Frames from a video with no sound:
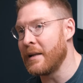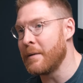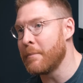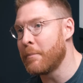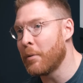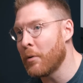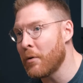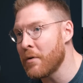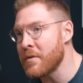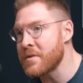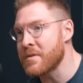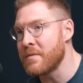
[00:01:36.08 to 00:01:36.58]
the
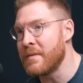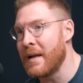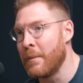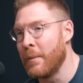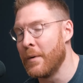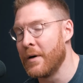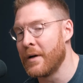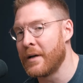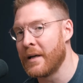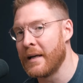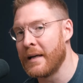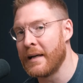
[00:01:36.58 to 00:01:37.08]
importance of
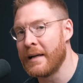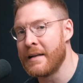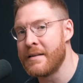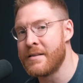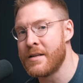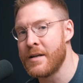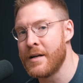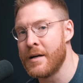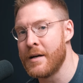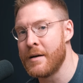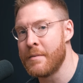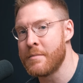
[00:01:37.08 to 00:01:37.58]
networking in
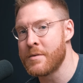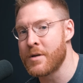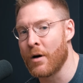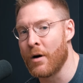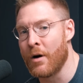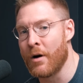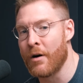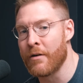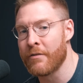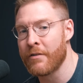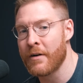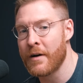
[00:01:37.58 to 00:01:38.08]
terms
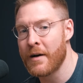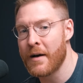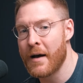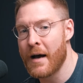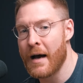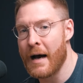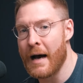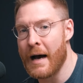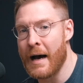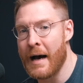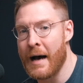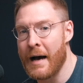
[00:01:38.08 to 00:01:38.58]
of
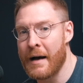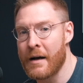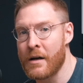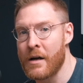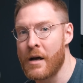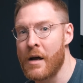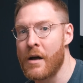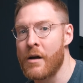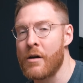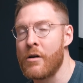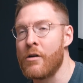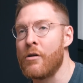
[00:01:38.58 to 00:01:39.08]

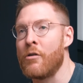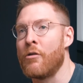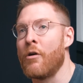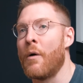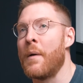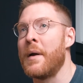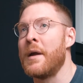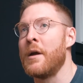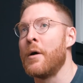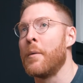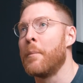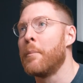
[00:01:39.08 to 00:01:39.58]

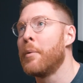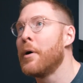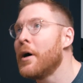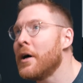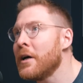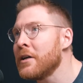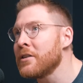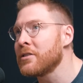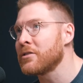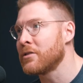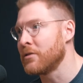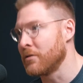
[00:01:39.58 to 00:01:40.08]
growing your
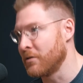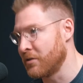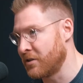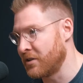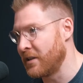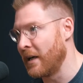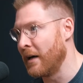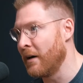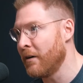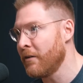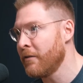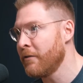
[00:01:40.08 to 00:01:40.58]
personal
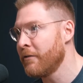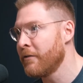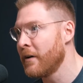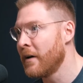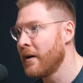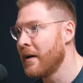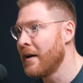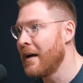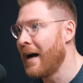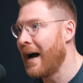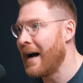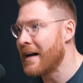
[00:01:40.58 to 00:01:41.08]
self
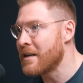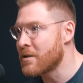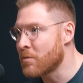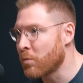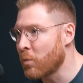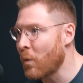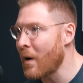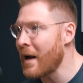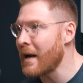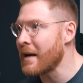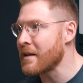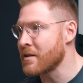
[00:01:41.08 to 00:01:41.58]
as
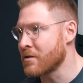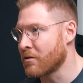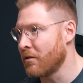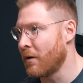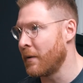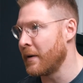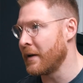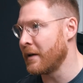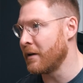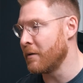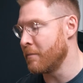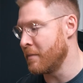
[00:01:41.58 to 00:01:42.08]
well as
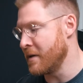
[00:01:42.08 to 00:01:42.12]
growing your